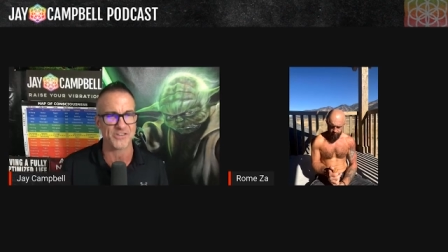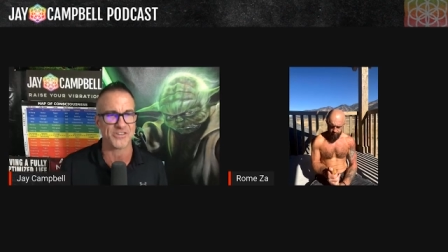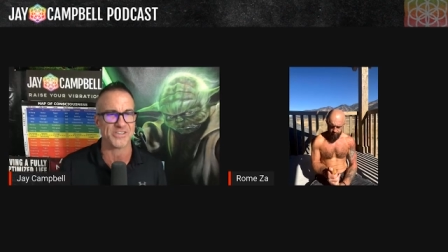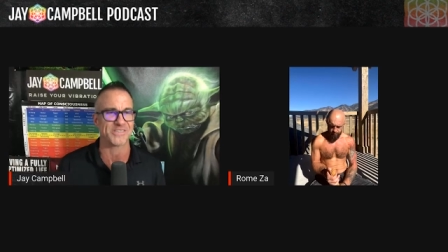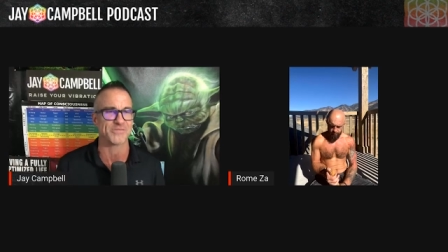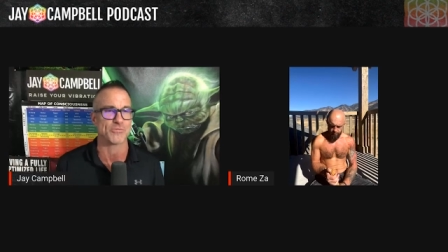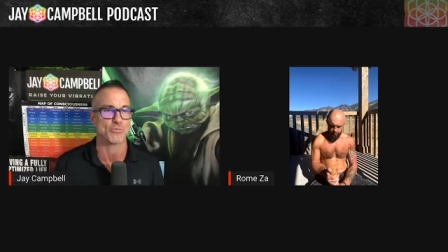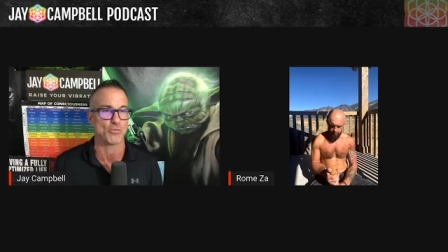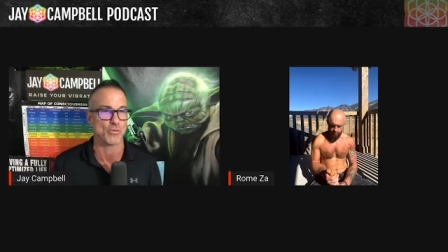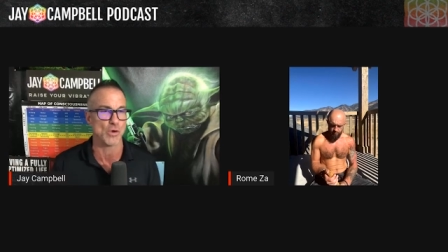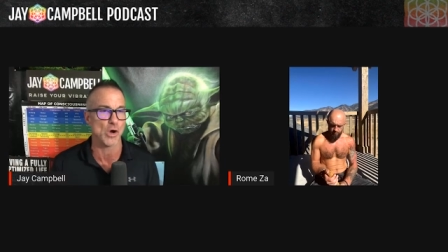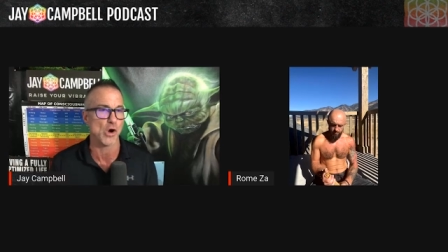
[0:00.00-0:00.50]

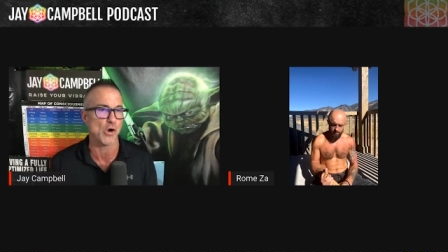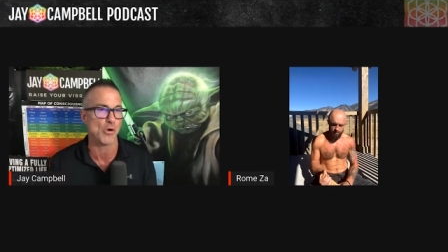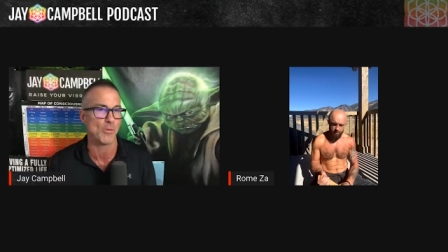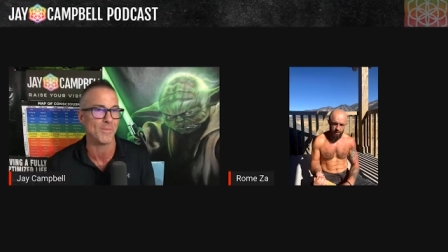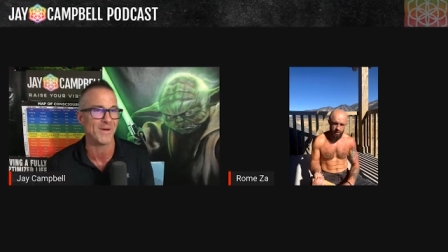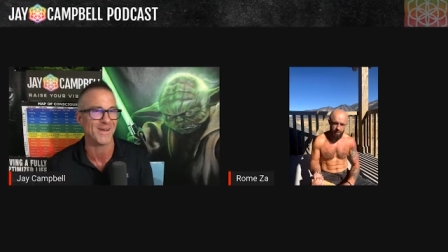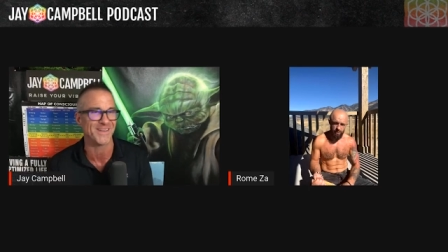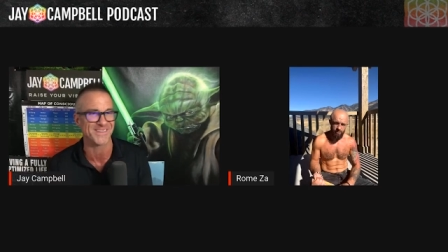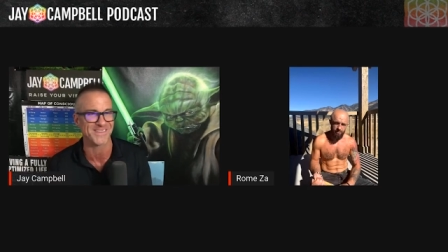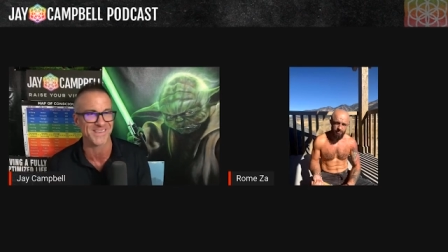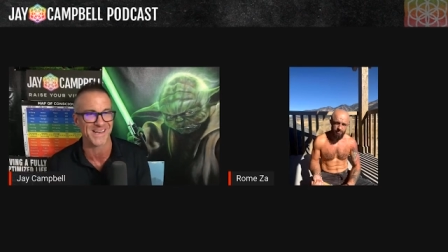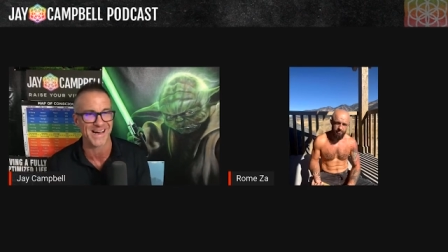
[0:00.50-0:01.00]
It's Rome
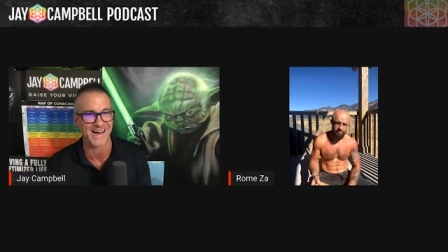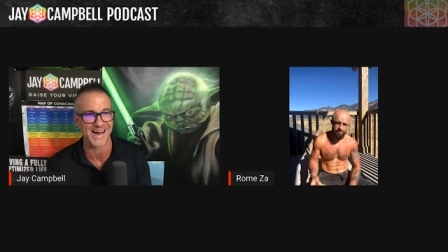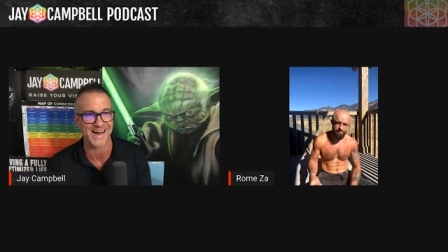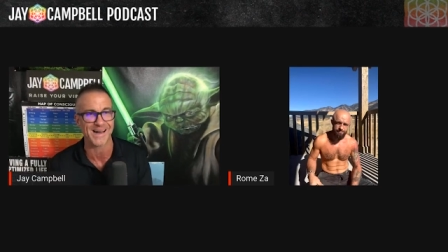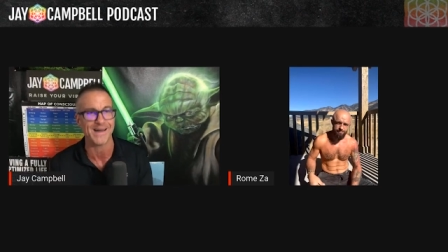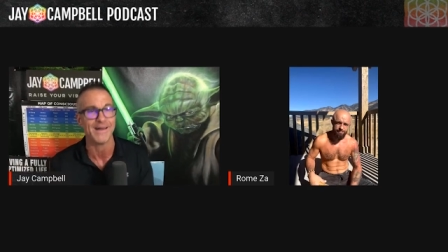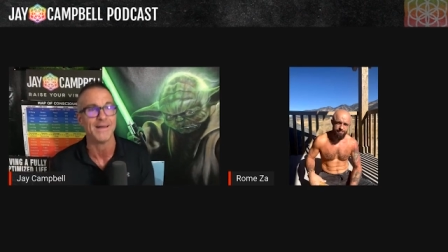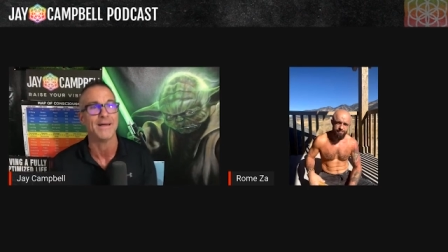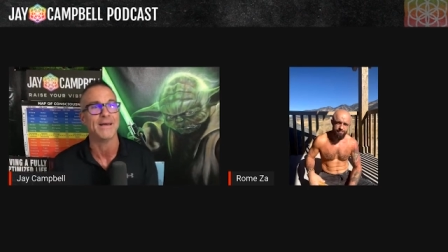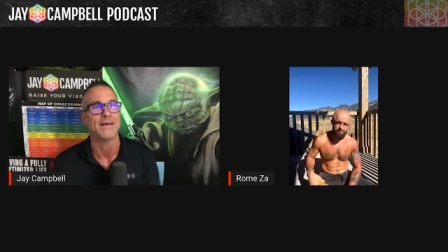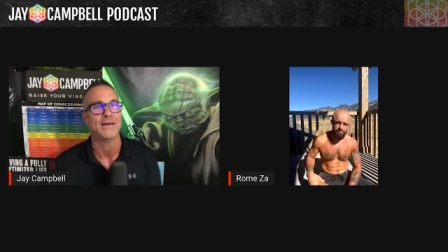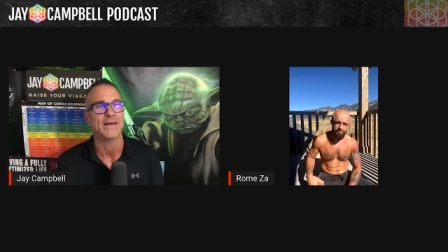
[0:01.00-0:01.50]

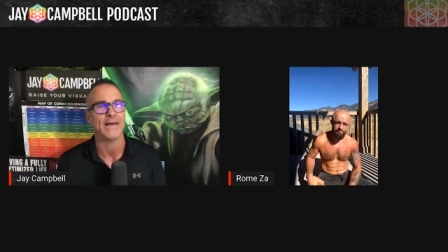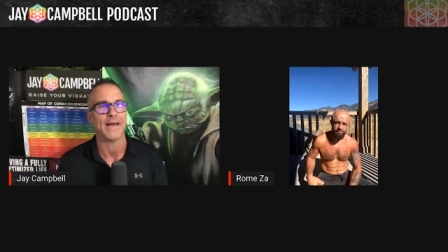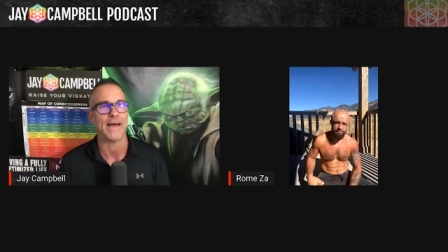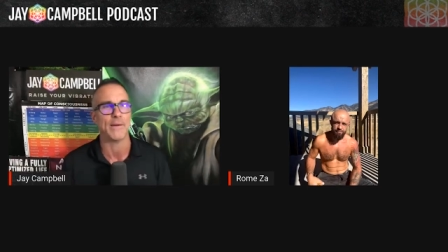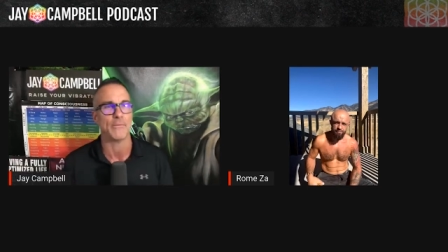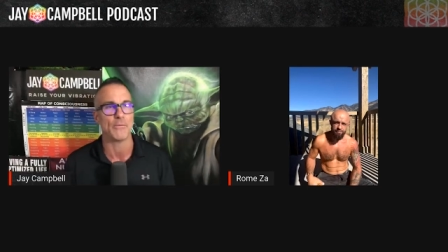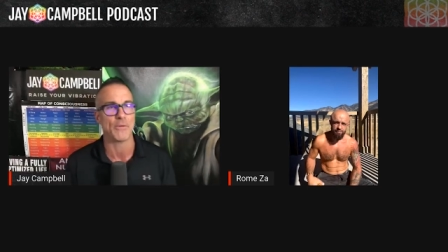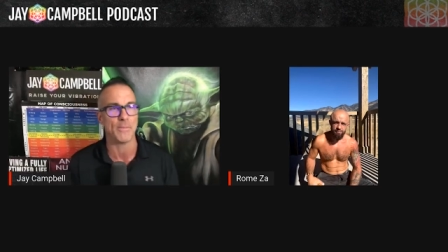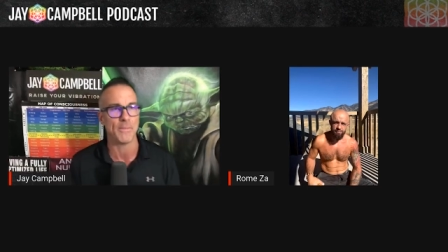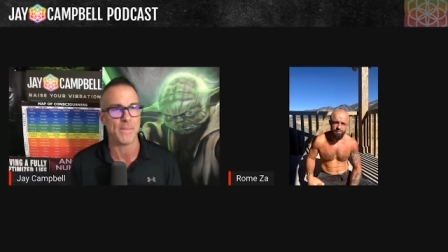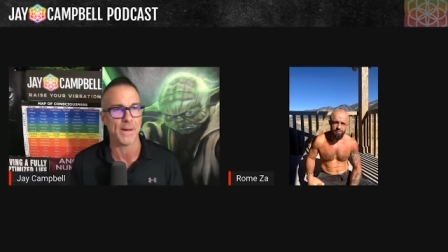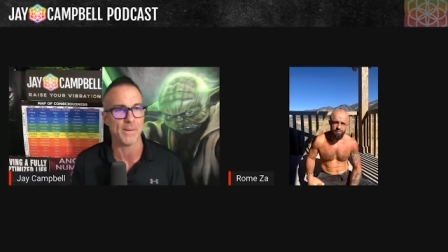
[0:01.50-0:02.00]
Za.
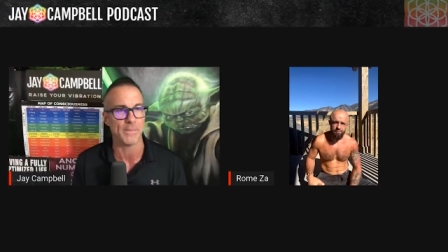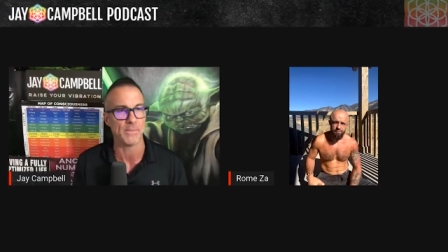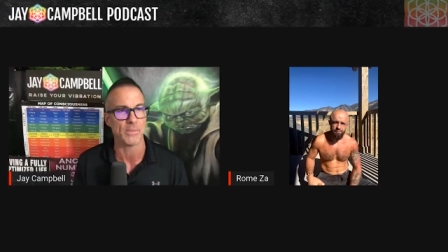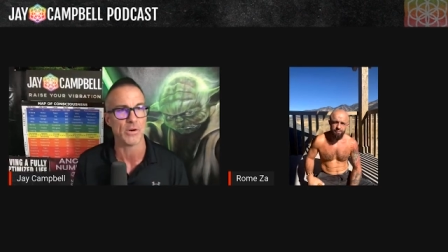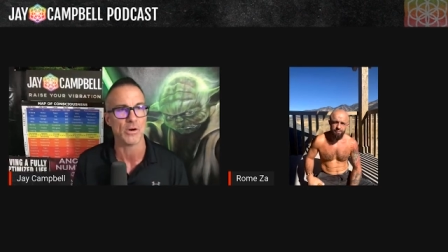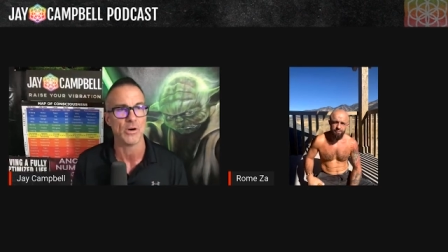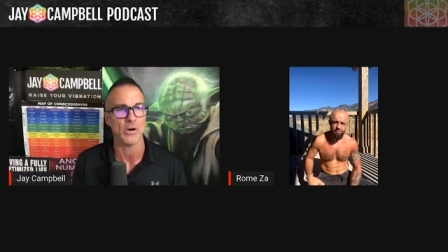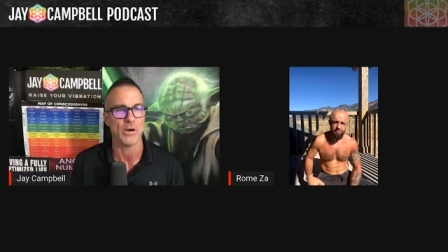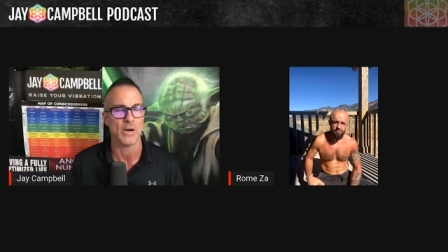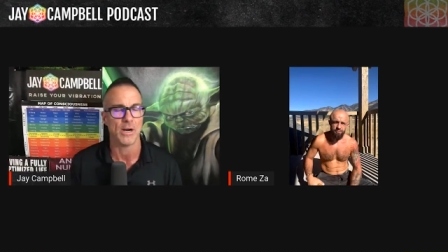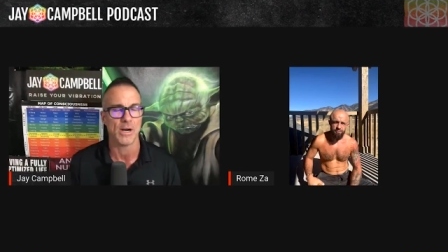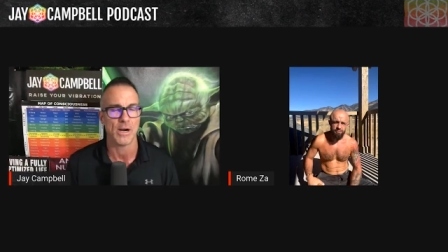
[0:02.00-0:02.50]
And
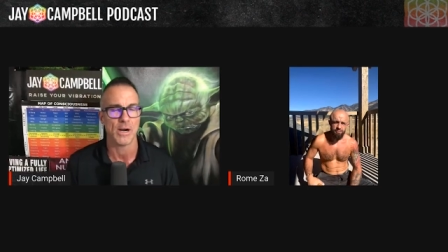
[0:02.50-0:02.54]
remember,